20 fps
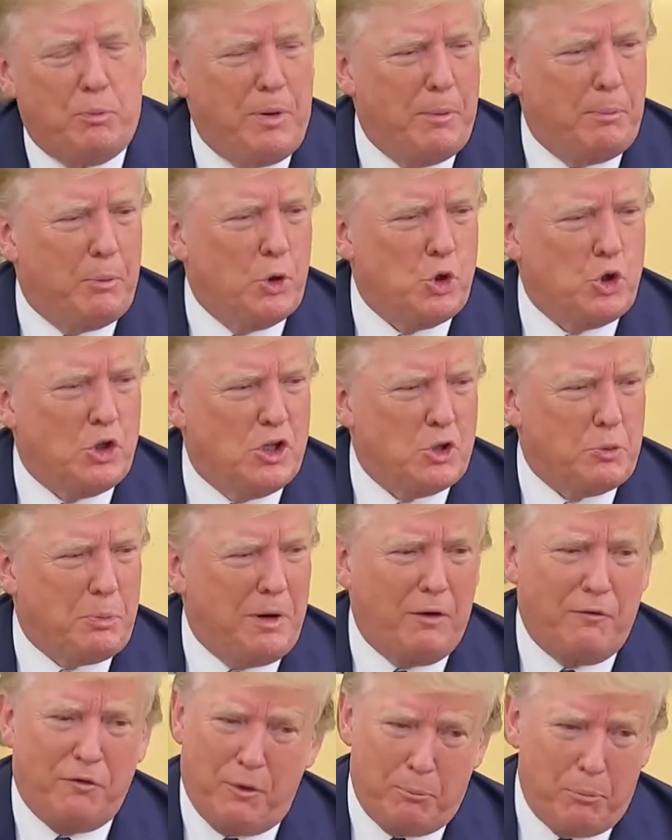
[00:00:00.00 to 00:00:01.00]
people should
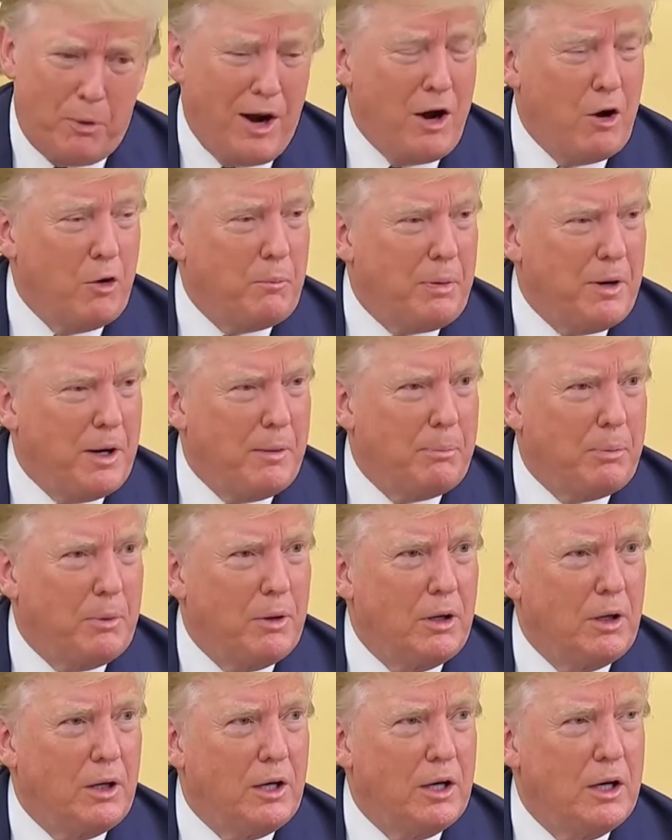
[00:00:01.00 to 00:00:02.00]
speak for brown
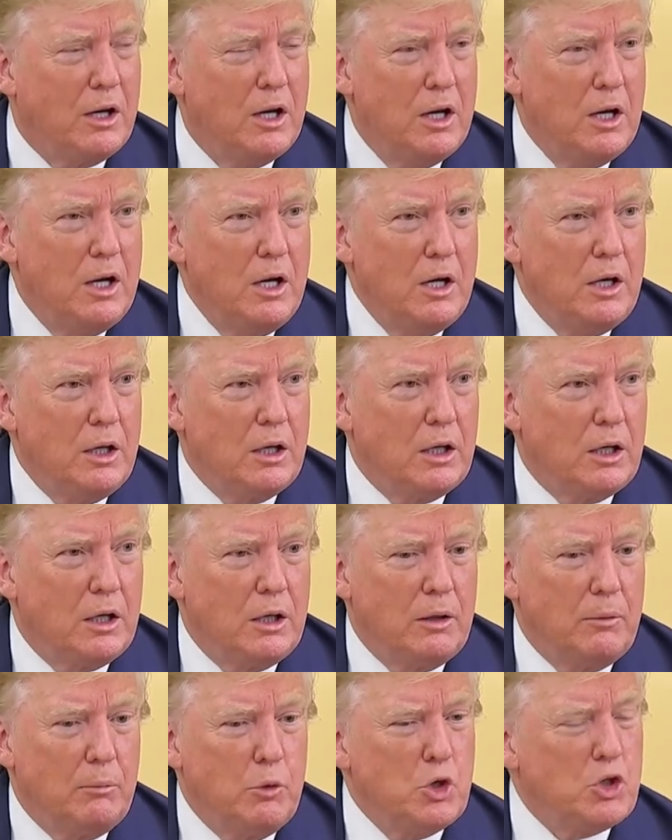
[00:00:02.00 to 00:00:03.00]
people and
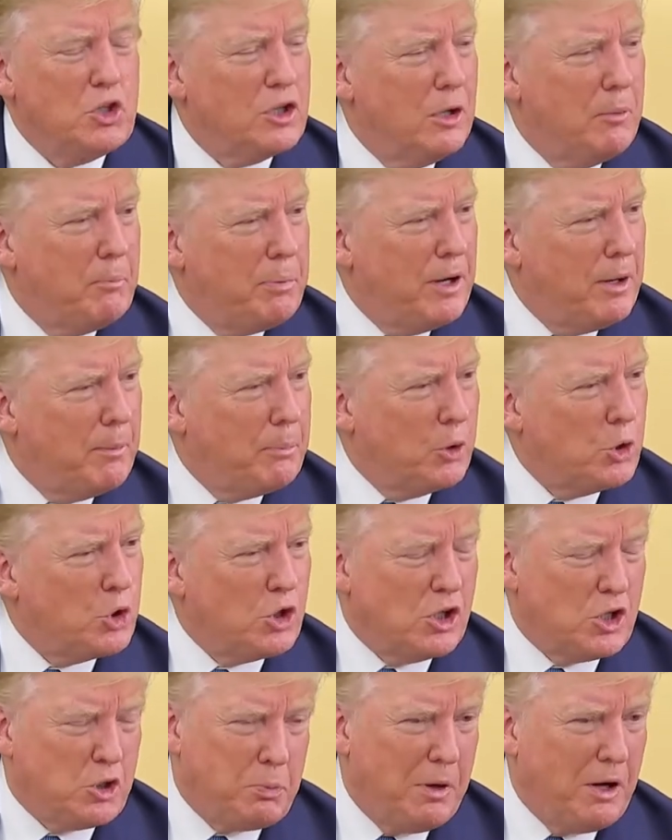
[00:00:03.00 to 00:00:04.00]
uh, Muslim people
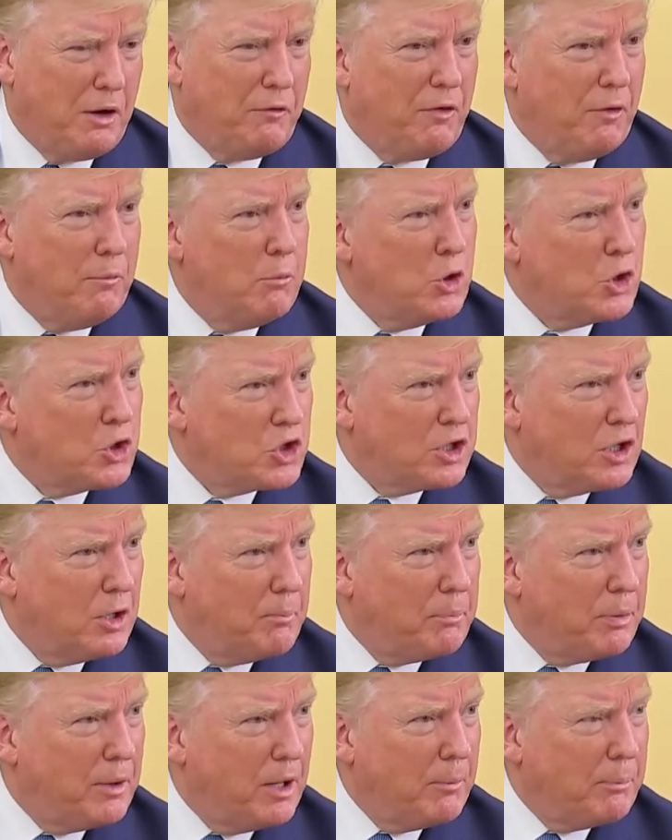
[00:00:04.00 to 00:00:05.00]
should speak for
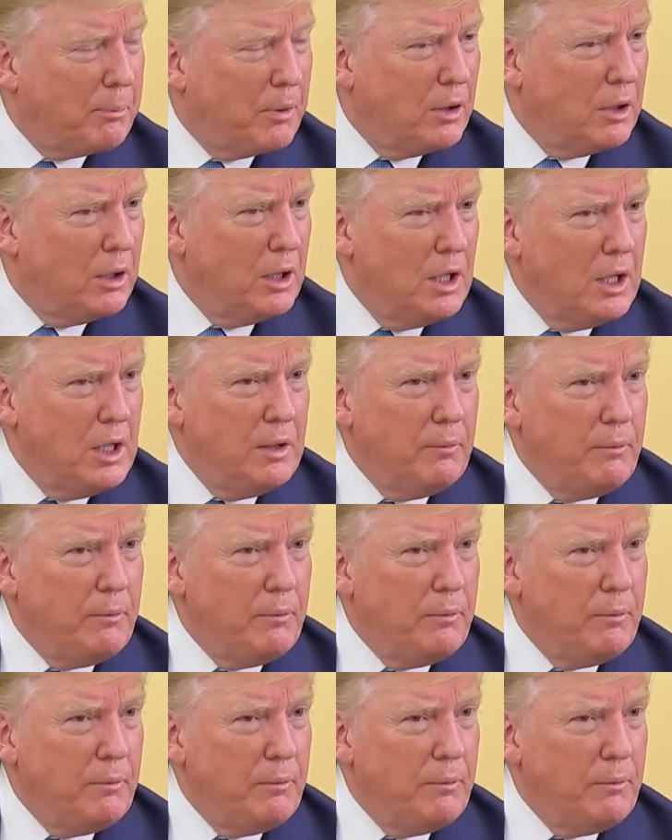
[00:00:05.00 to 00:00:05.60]
Muslim people,